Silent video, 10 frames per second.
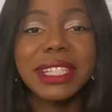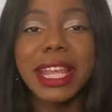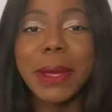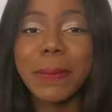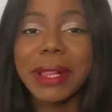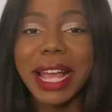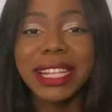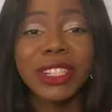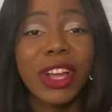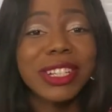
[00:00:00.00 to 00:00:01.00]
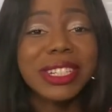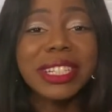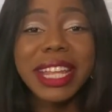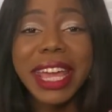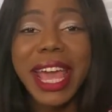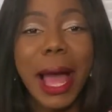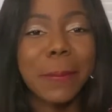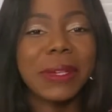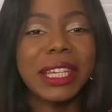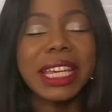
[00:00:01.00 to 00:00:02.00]
stay blessed, and stay
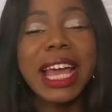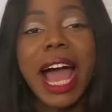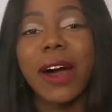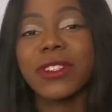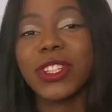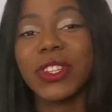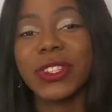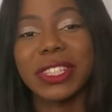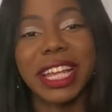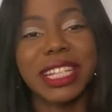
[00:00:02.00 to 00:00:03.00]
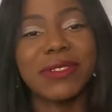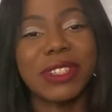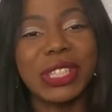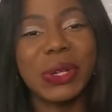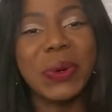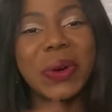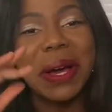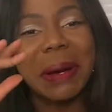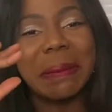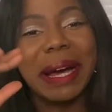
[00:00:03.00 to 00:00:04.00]
happy. I'll see you in the next video.
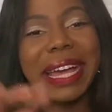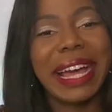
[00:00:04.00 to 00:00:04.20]
Bye